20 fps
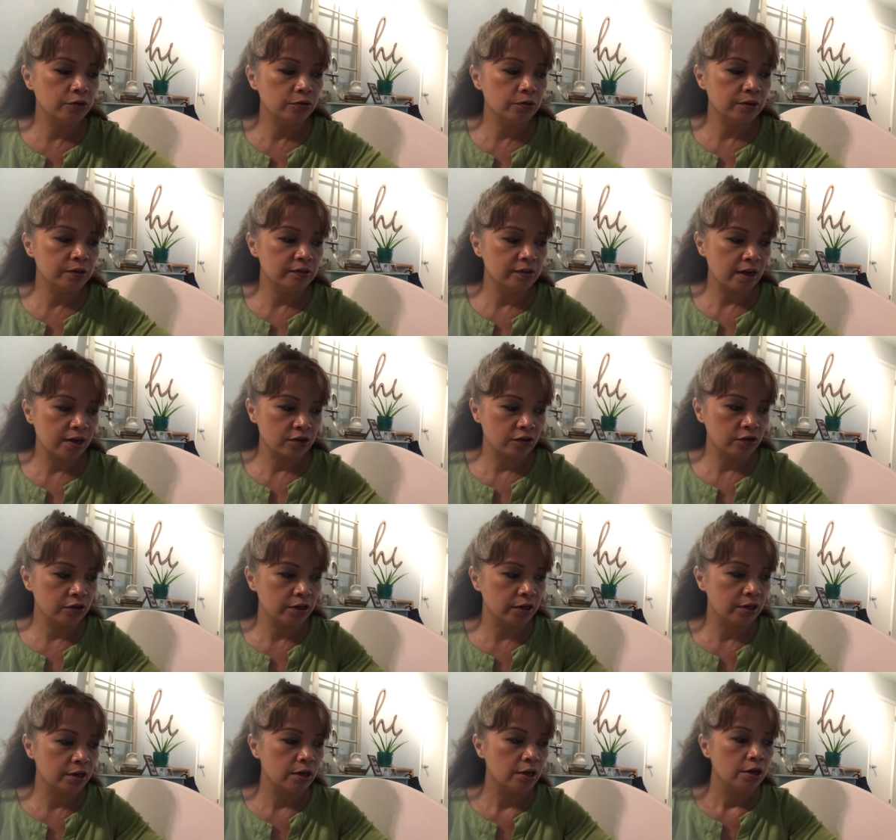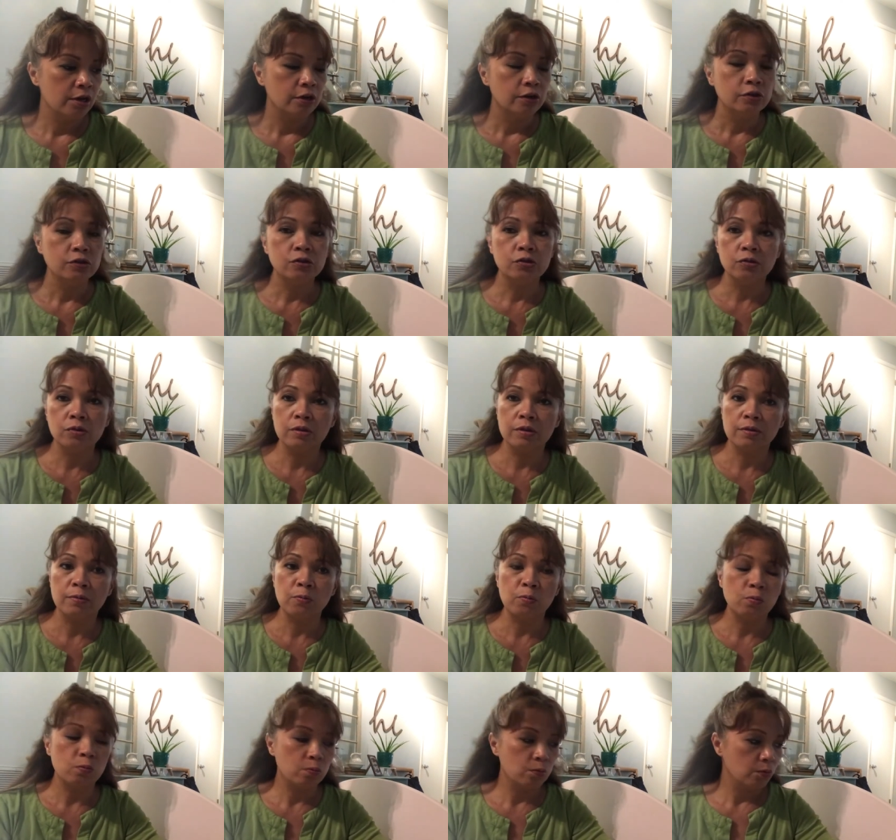do is actually do
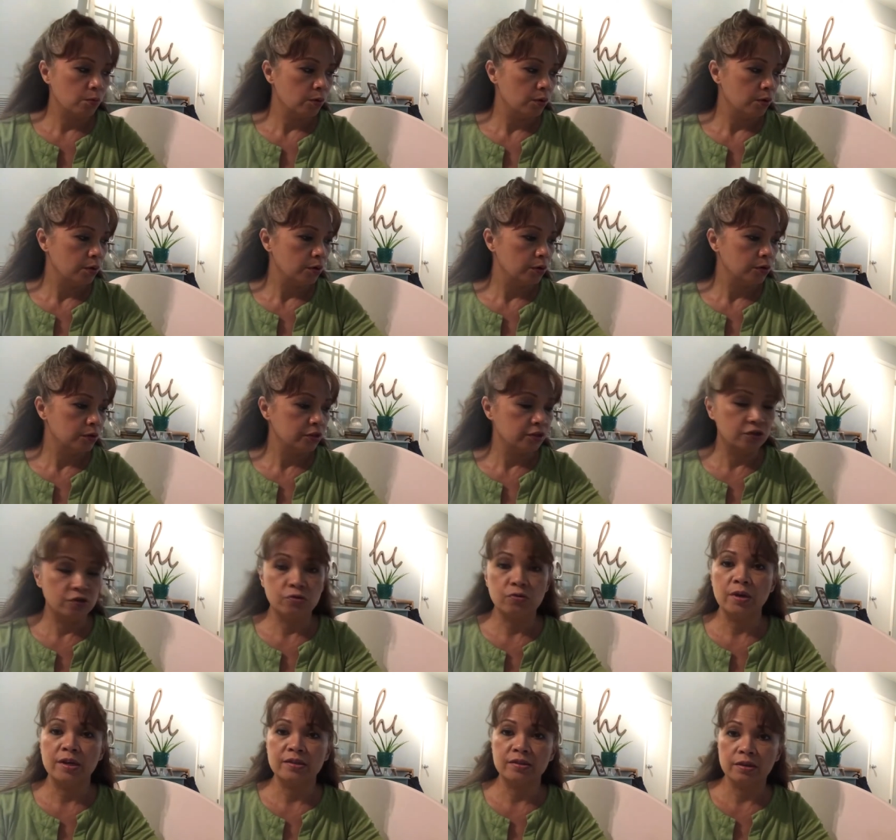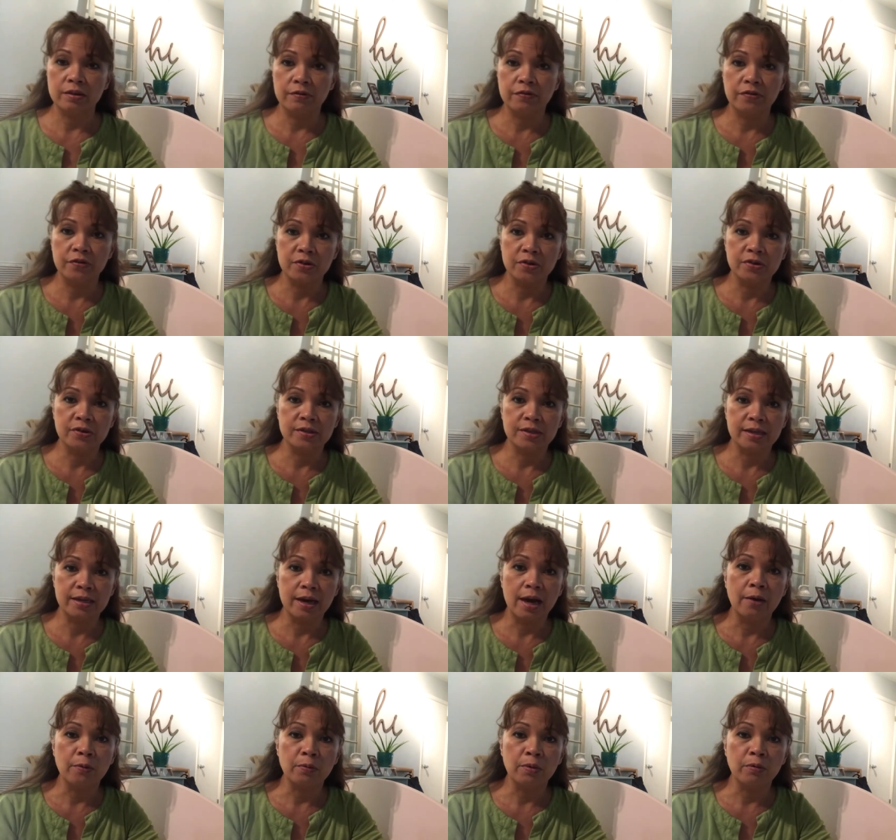the distressing first then
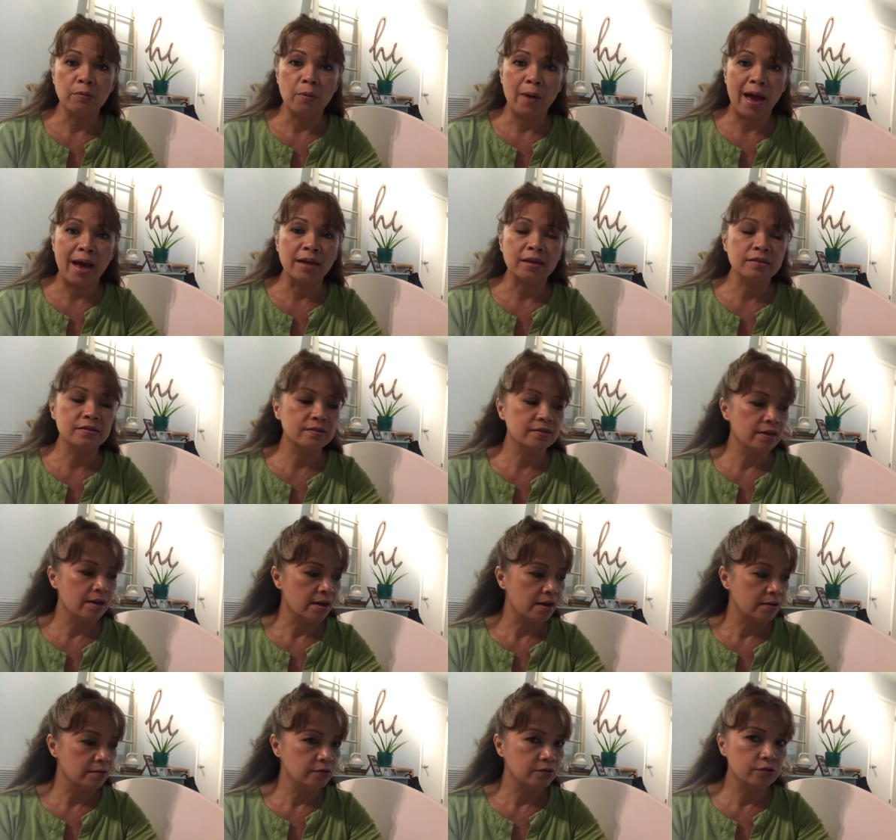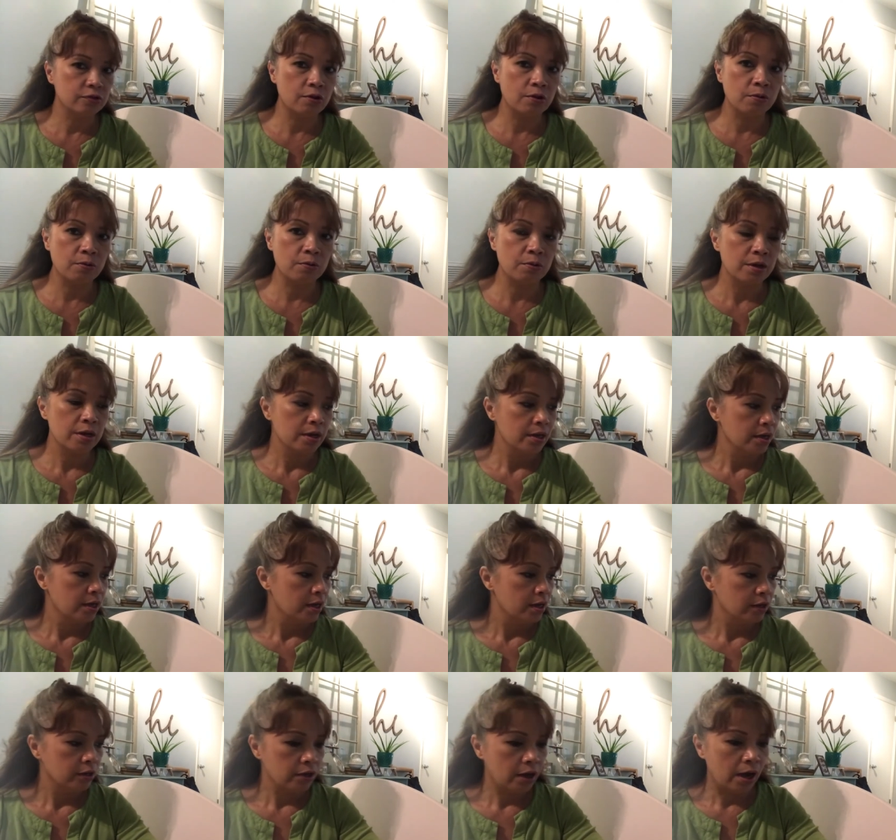I will wax uh, so
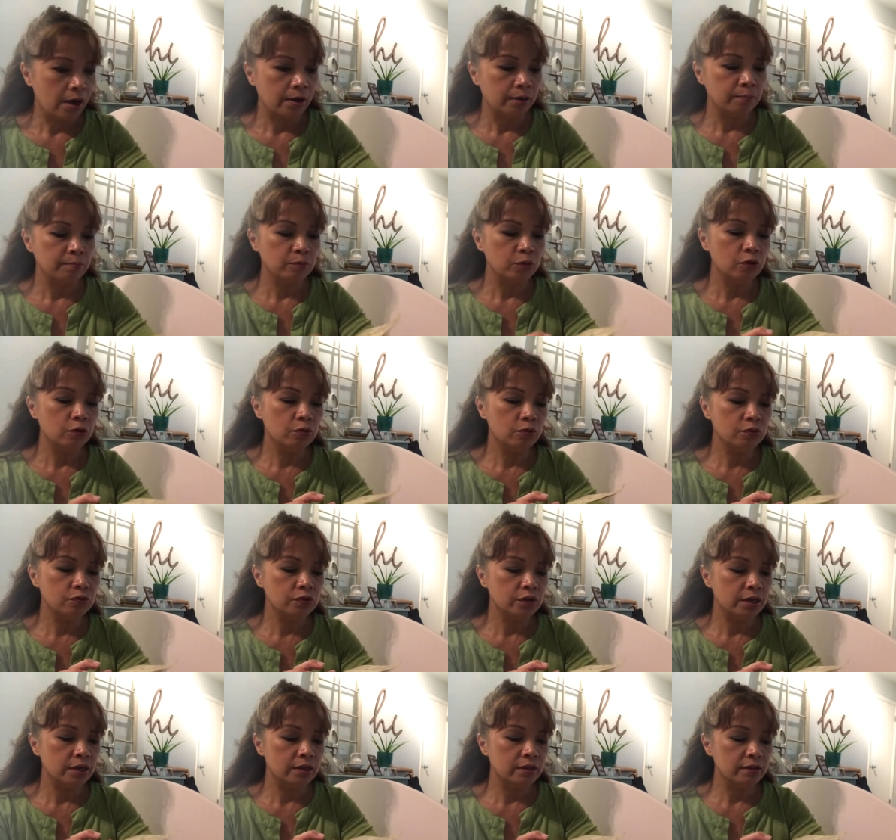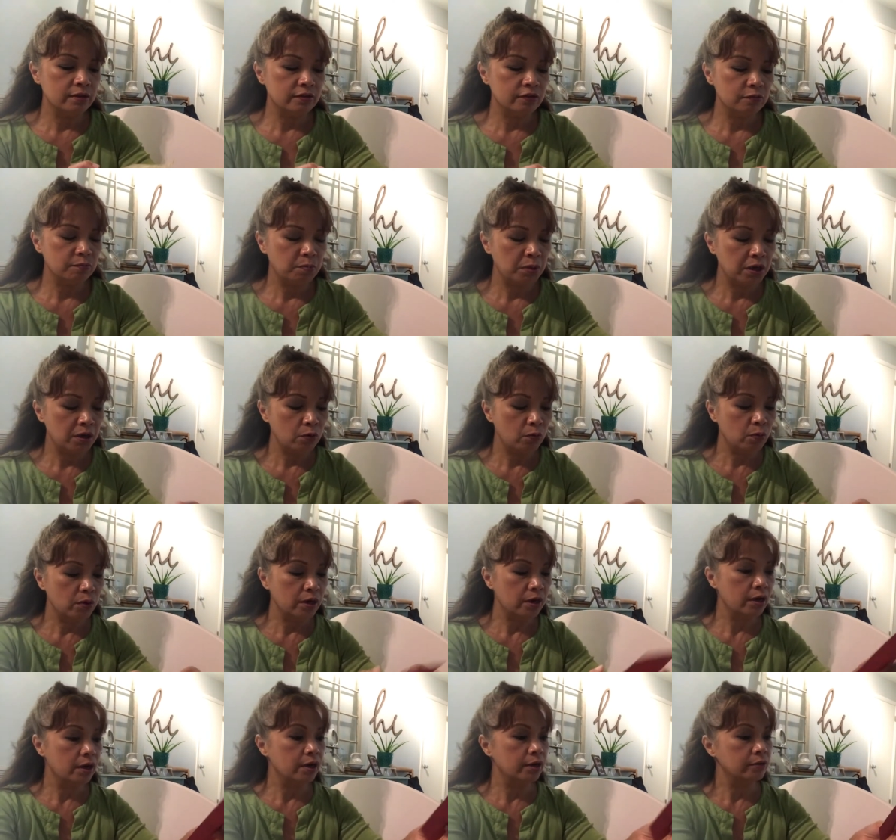I'm using this
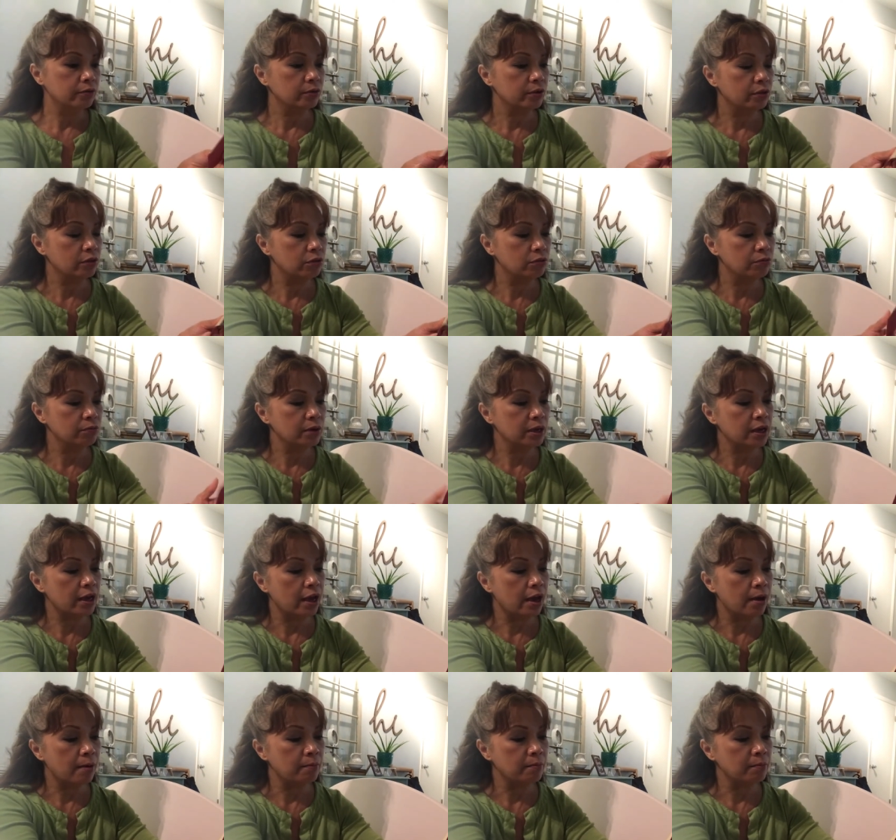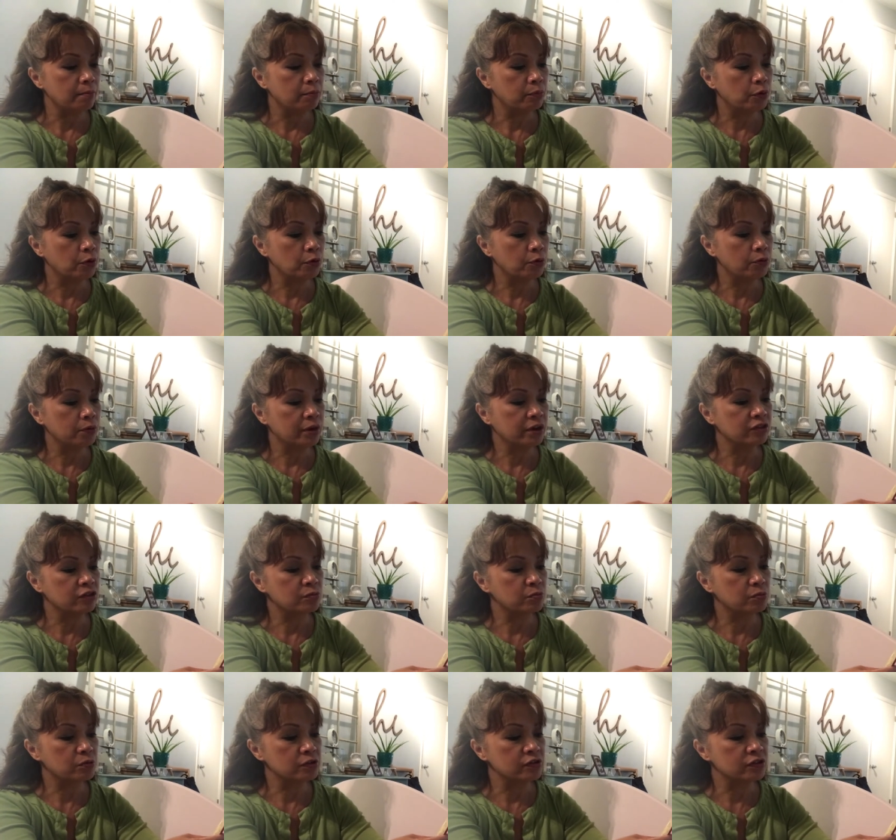P100 3M
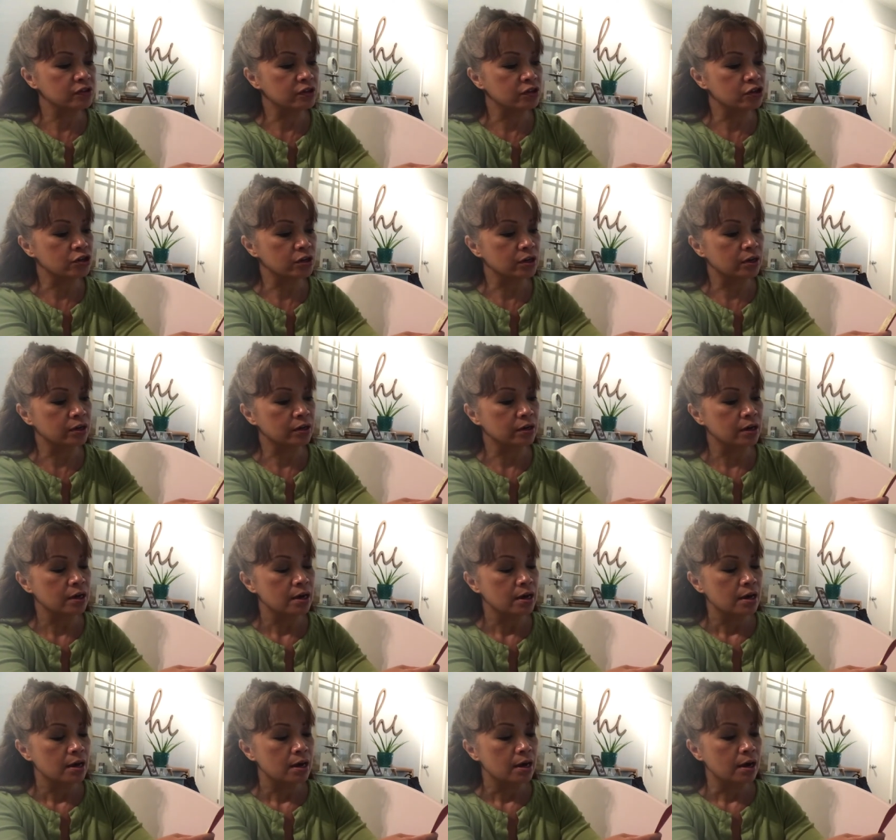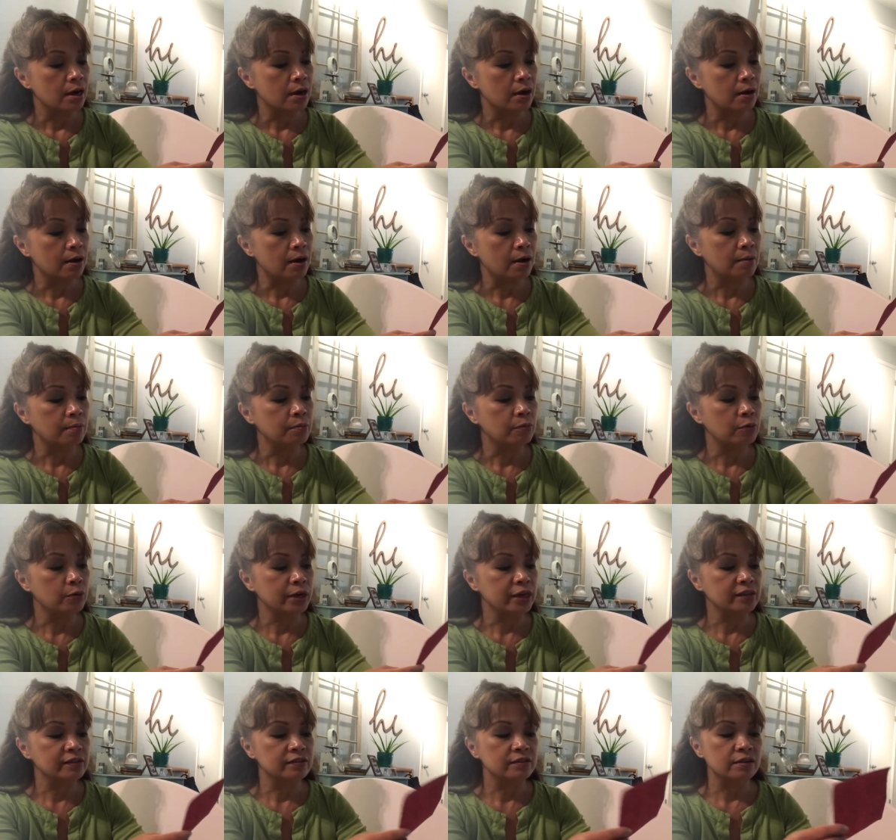Grade Precision uh,
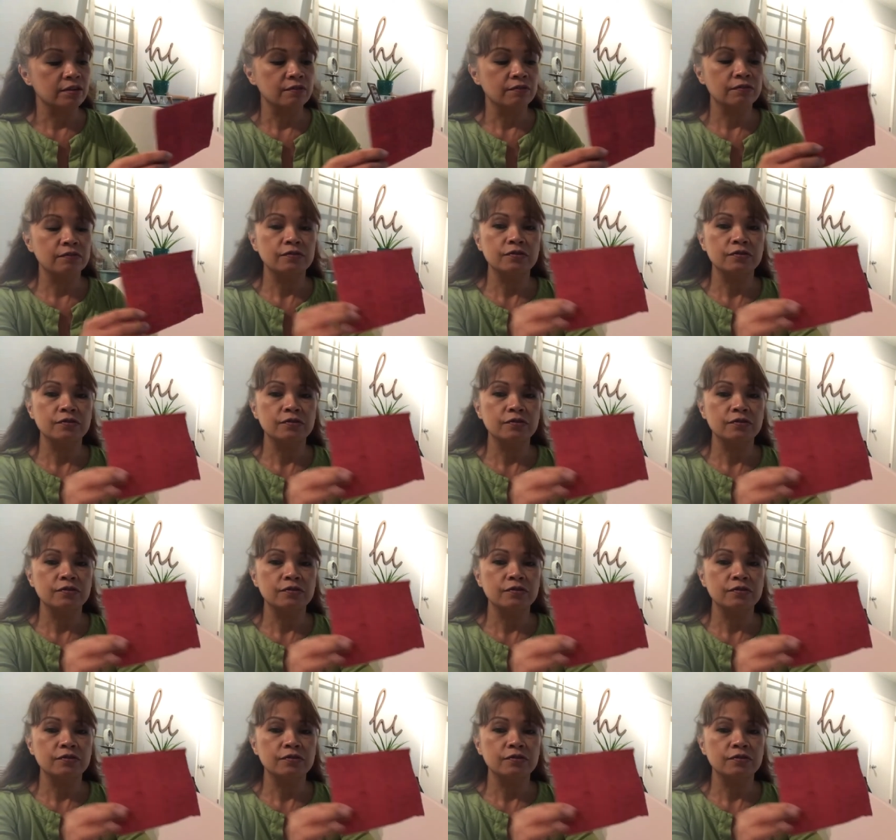abrasive